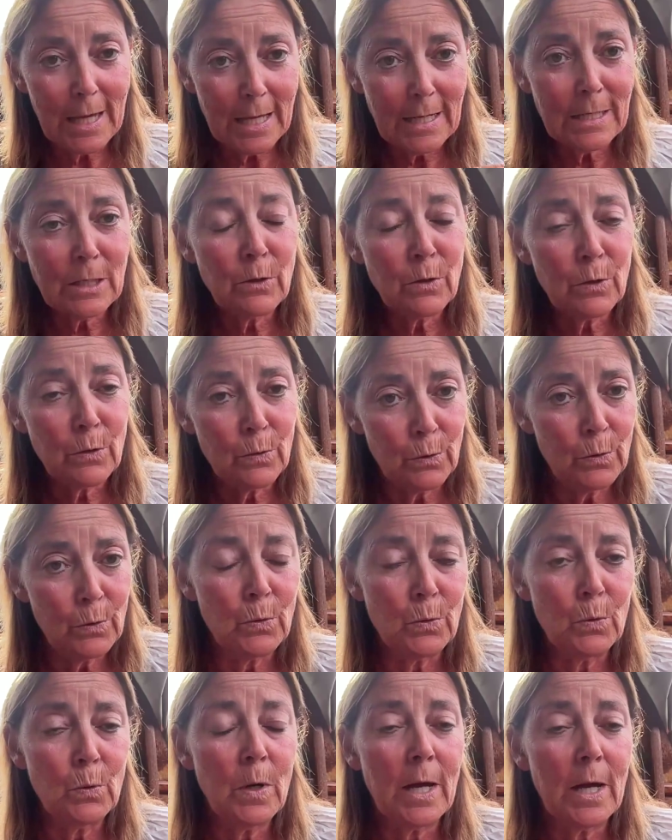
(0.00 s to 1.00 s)
get it
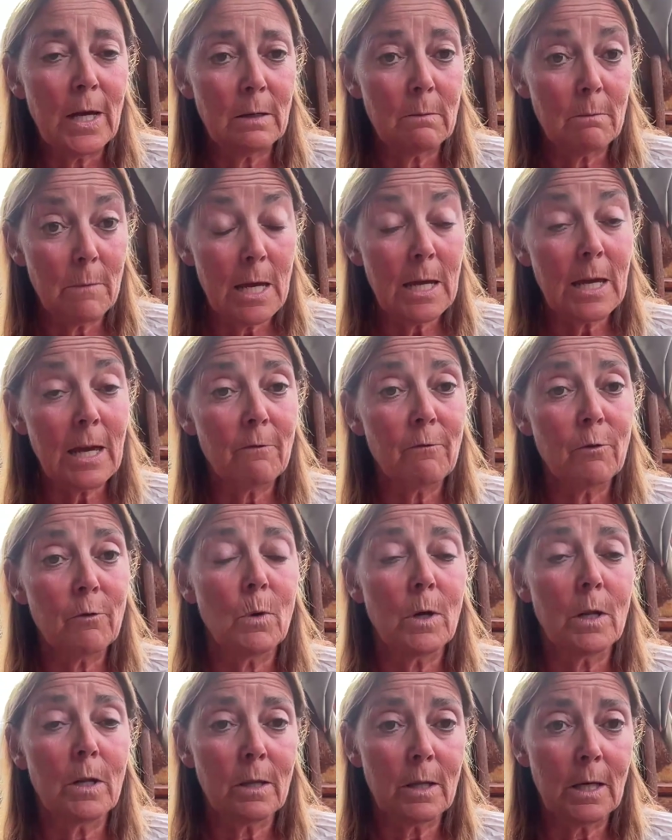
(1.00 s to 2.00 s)
through and make
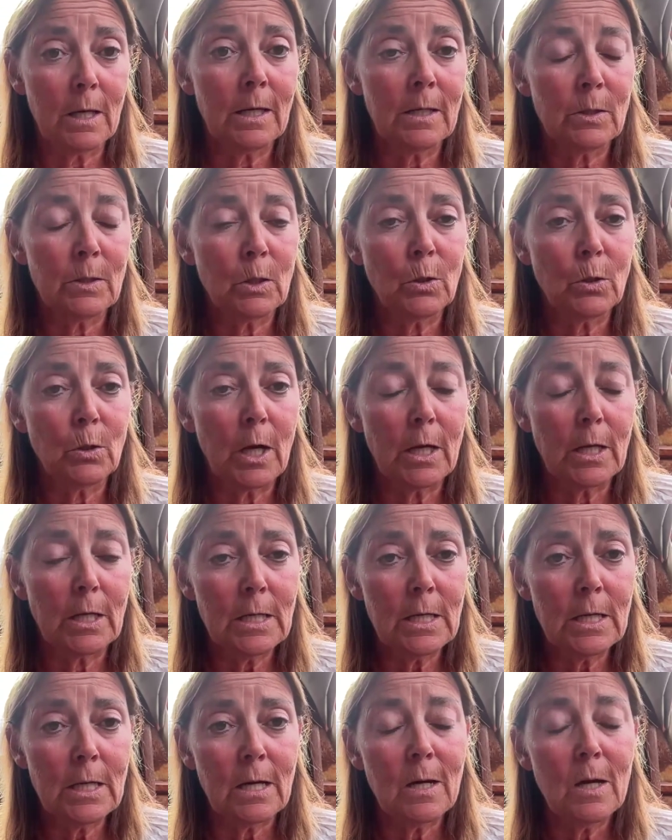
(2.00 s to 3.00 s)
everyone think it's a good
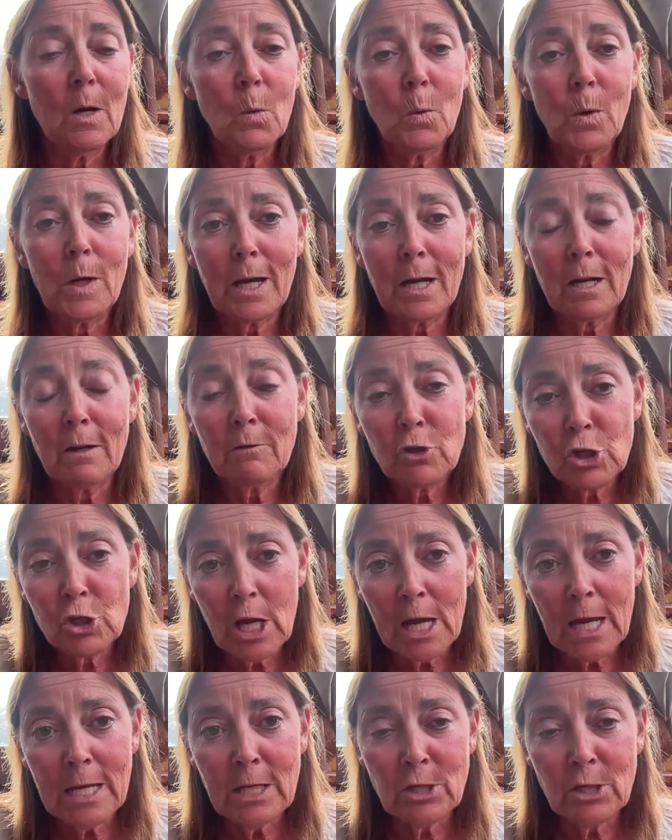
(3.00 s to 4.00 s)
idea, we kind of
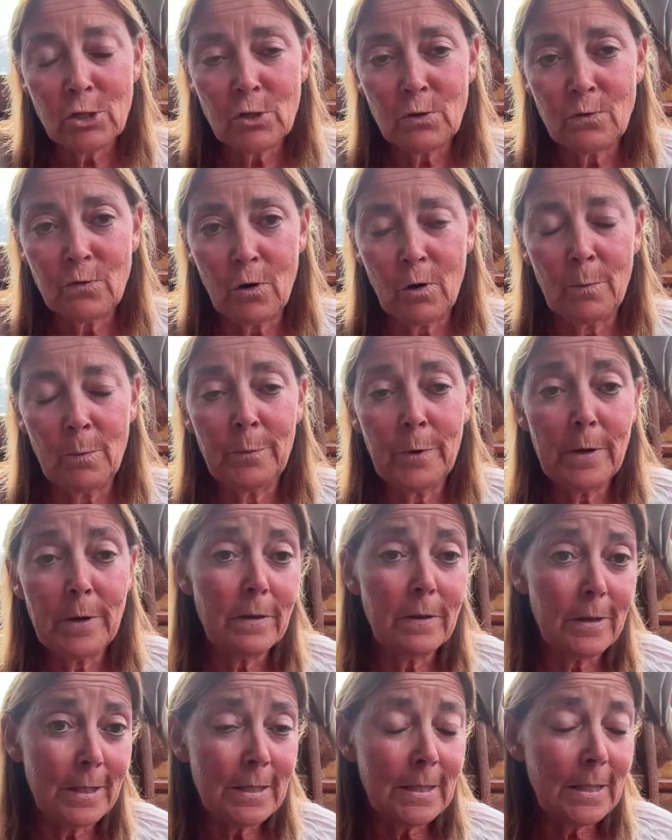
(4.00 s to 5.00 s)
changed from
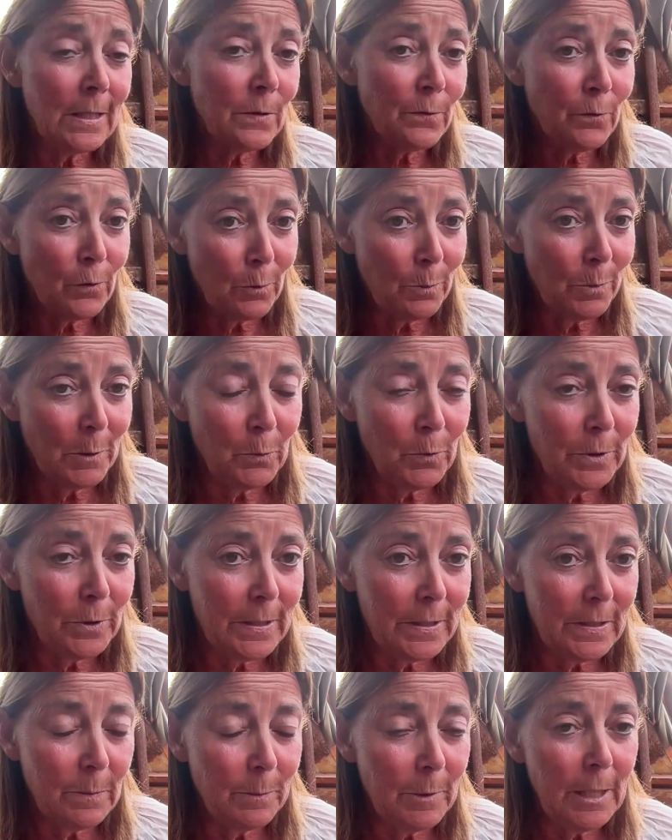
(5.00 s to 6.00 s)
this is for people
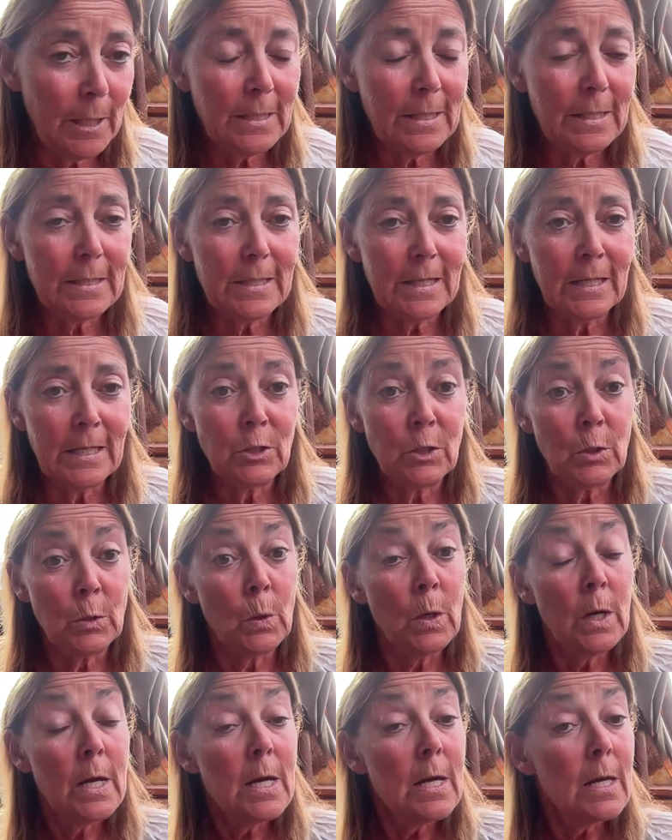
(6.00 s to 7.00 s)
with disabilities
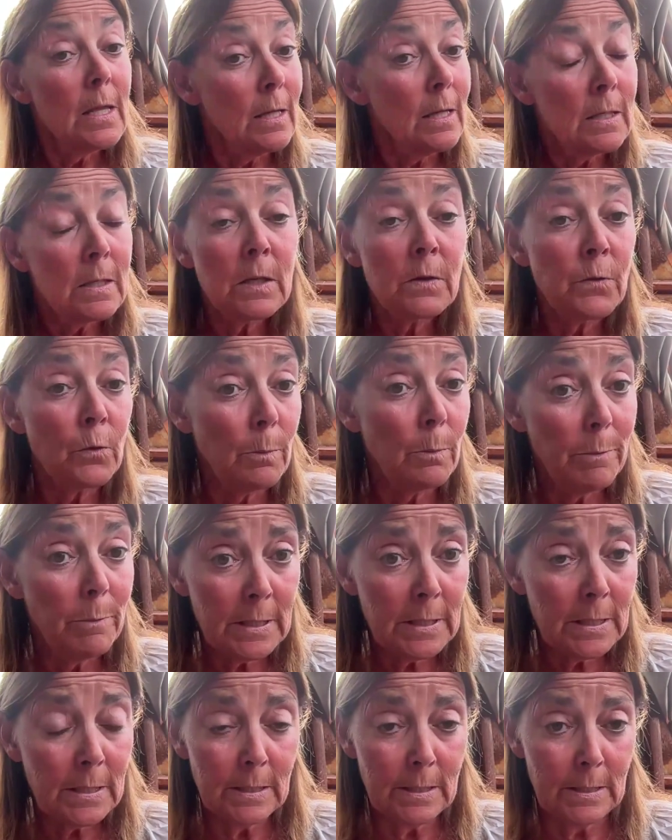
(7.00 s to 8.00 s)
into this is for
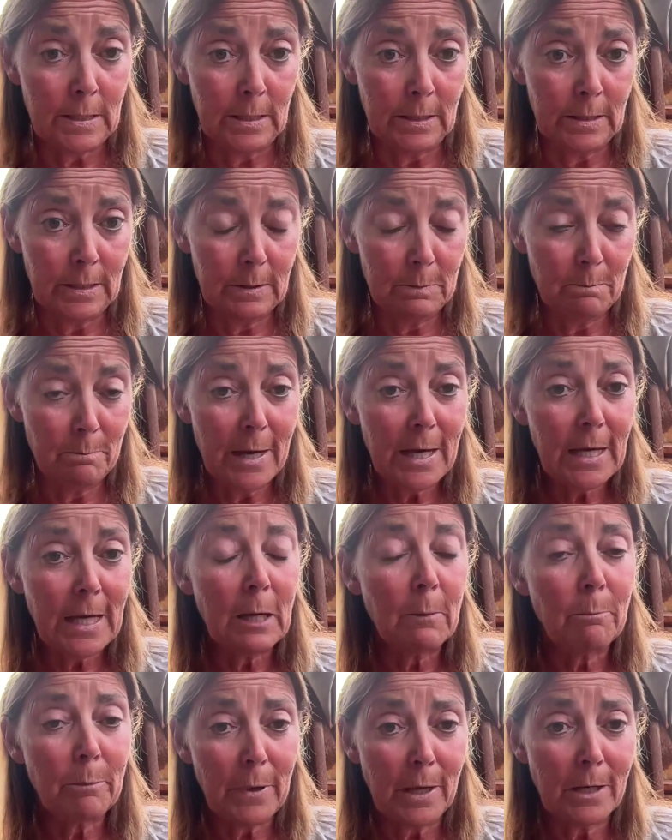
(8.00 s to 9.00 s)
businesses,
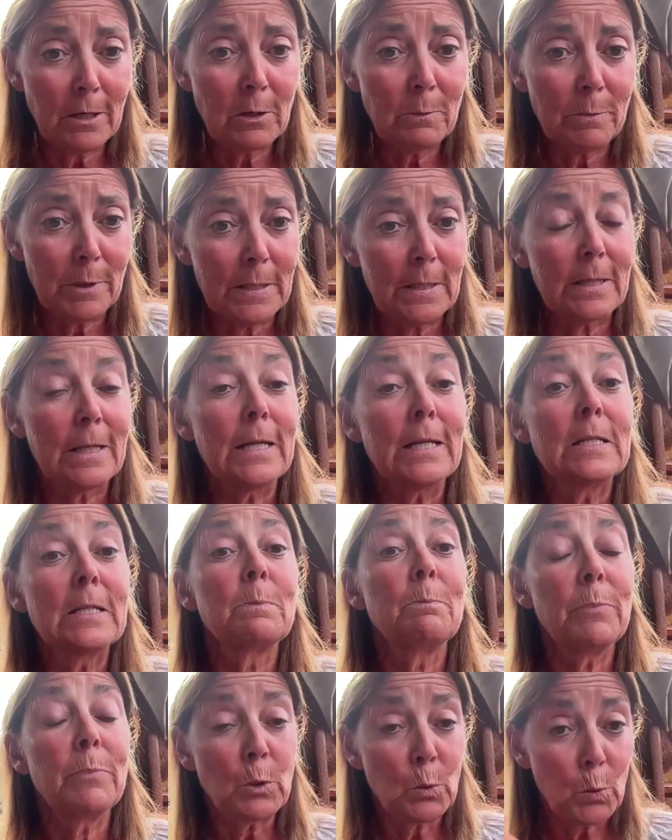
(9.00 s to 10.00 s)
making better
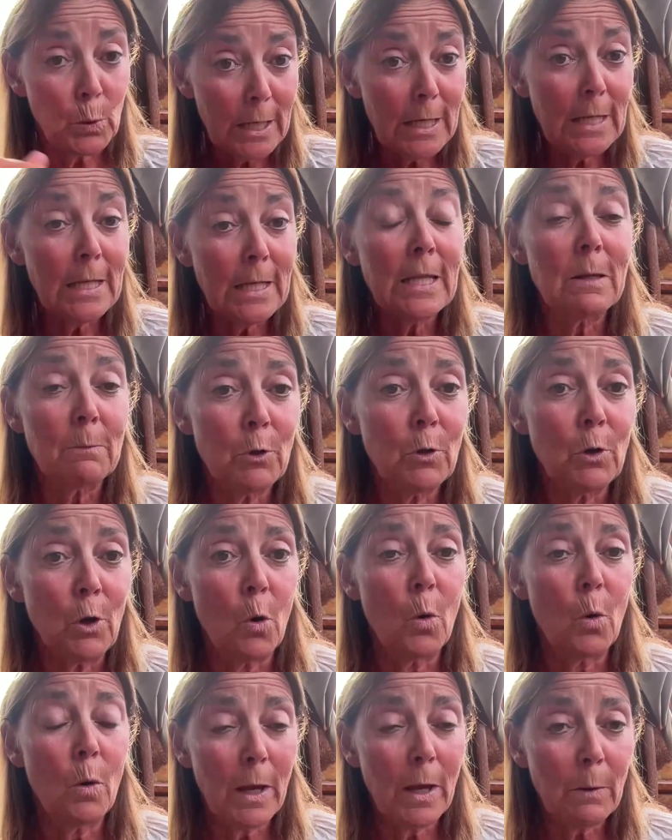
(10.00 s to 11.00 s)
business between
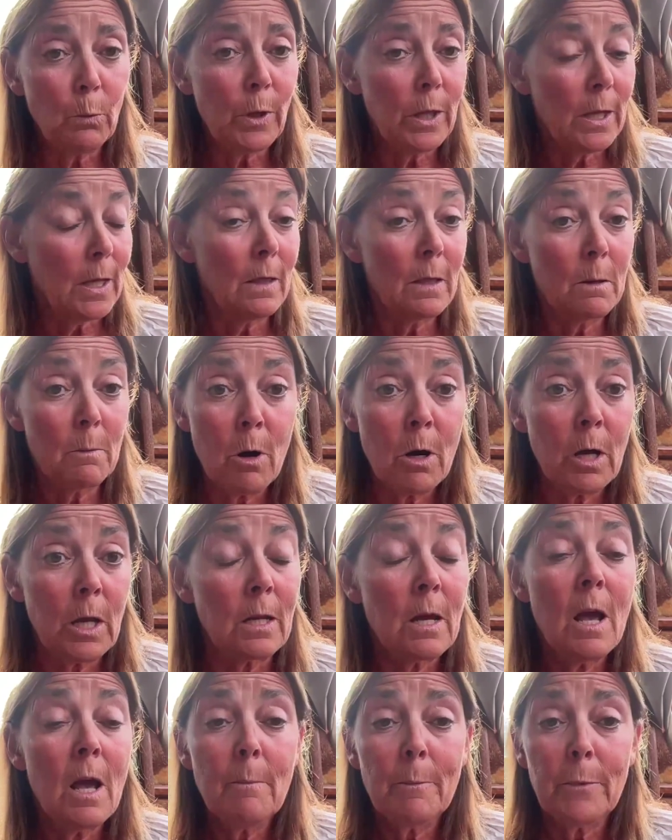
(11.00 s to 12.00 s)
within the
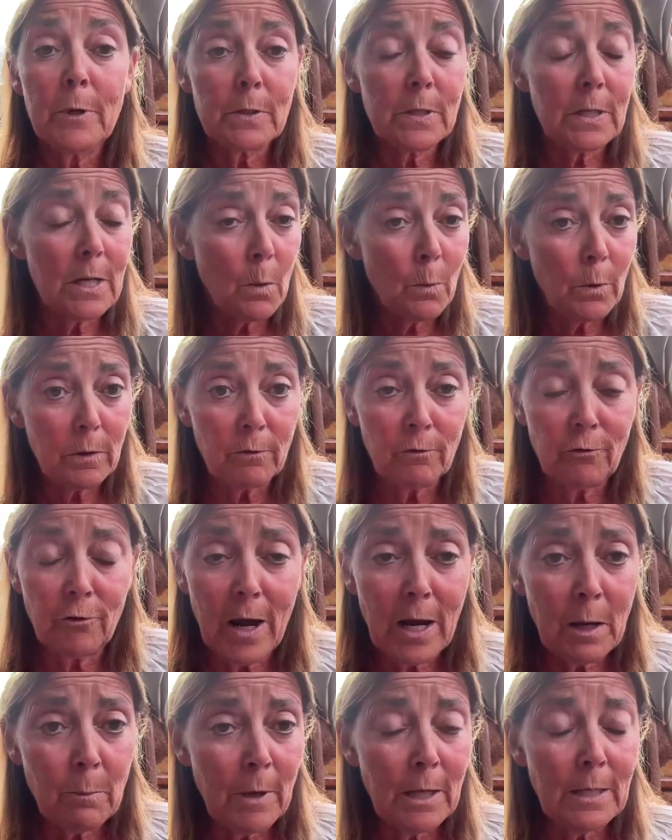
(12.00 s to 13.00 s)
market. Because now with a
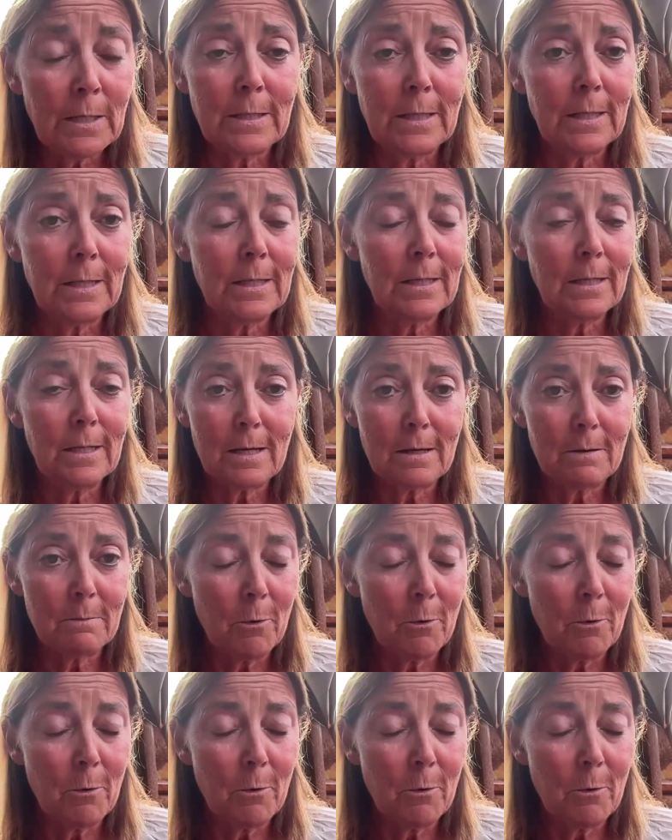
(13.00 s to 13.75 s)
fragmented